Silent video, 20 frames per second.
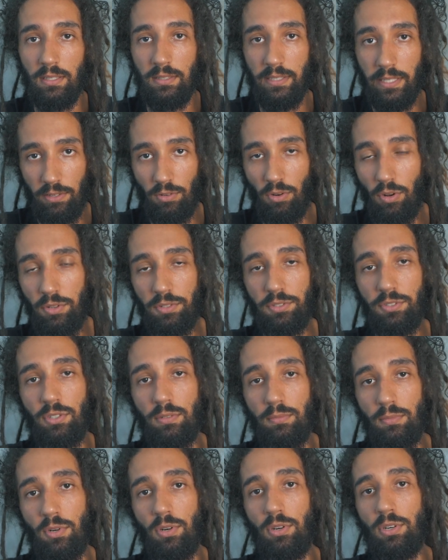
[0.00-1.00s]
they're also
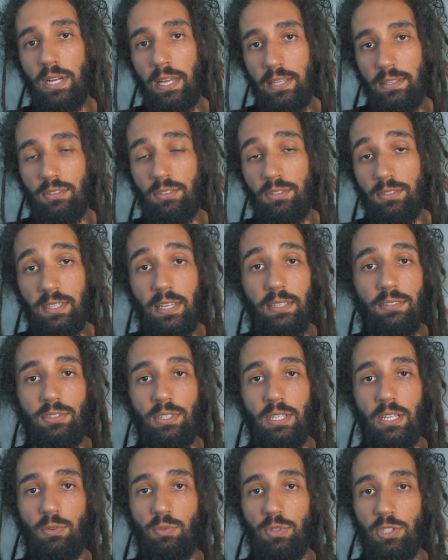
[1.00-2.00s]
more
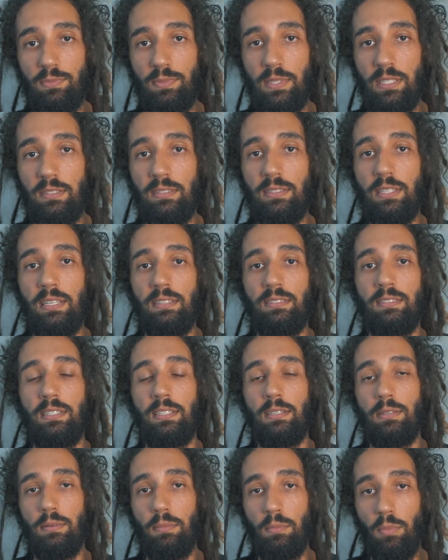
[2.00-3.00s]
ethnocentric, which means they
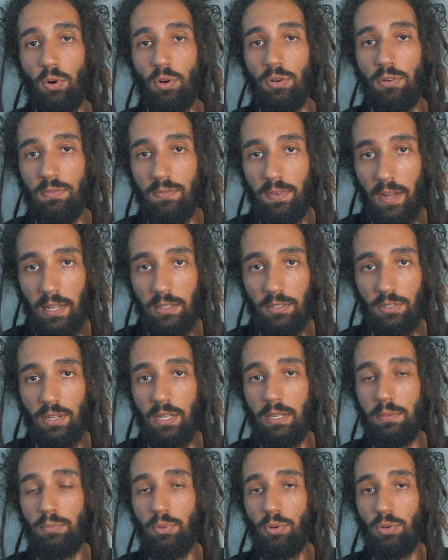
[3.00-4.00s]
see more value
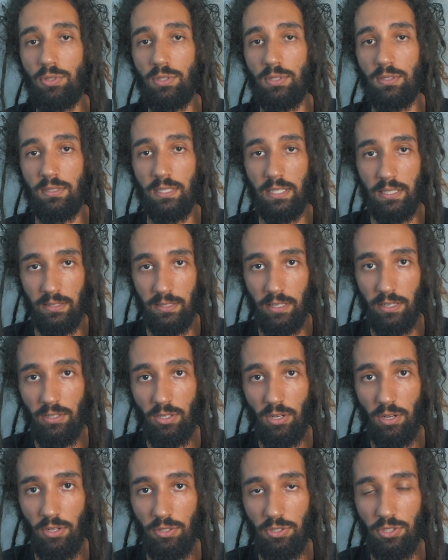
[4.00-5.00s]
and importance in their
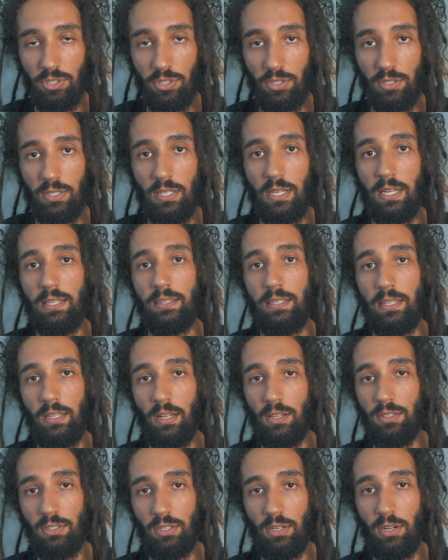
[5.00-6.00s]
culture than
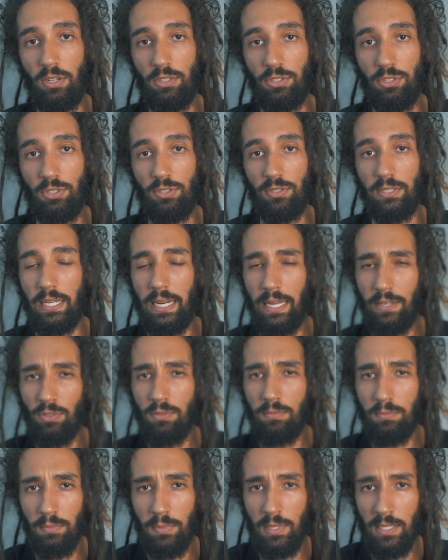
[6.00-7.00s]
other cultures. And I
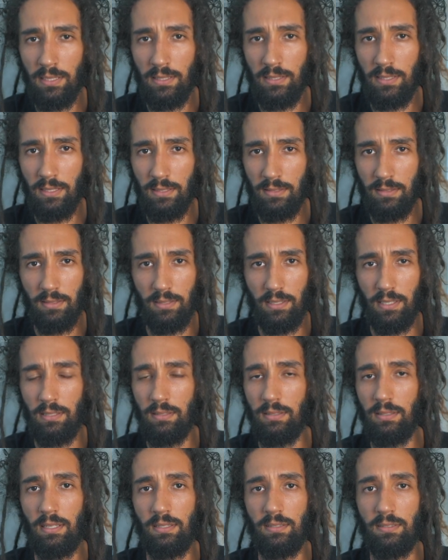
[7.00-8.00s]
don't mean this
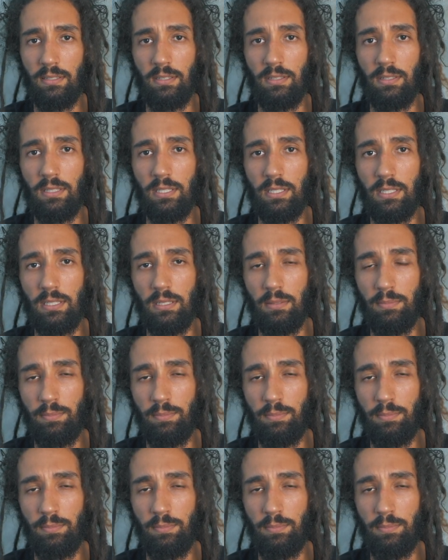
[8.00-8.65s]
in necessarily a